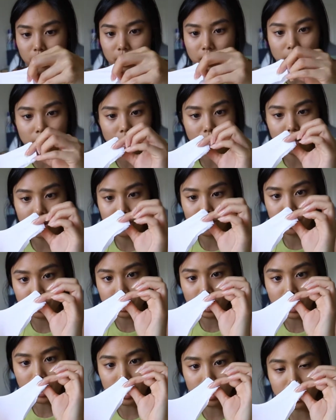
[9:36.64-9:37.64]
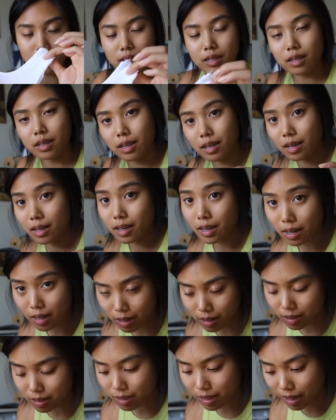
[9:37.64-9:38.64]
the other side
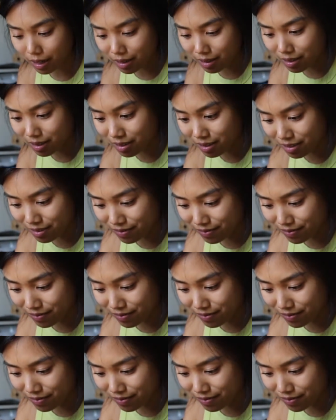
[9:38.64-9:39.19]
undone.